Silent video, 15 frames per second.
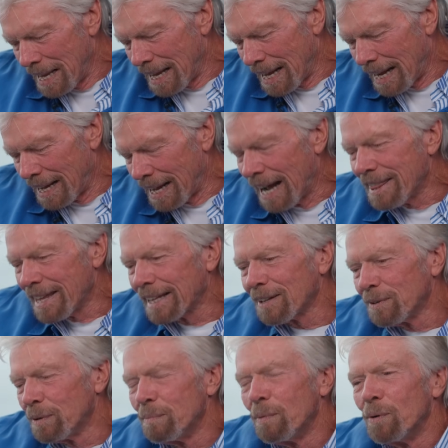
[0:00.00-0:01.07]
uh, I think
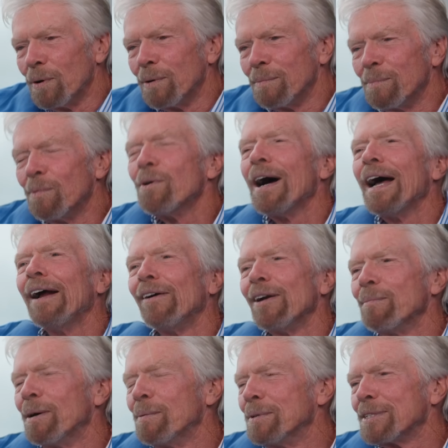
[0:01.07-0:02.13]
there were more more hairy
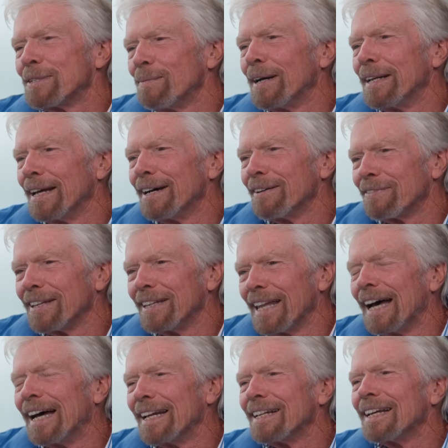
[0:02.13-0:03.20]
moments in my life than
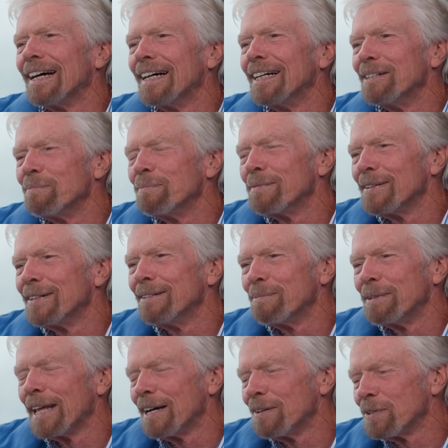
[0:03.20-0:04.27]
that, um, but,
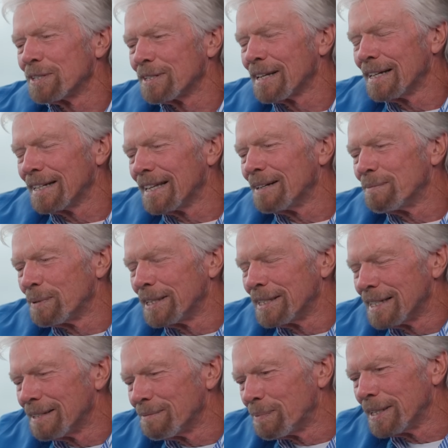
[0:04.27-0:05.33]
but, that was but
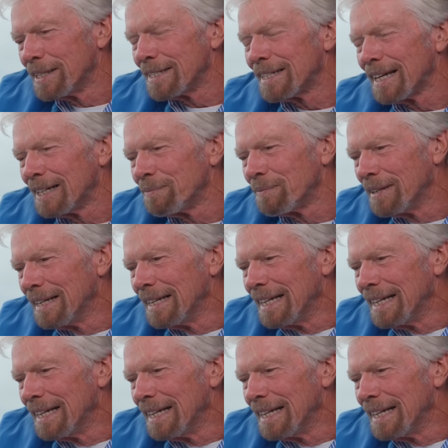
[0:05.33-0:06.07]
but um,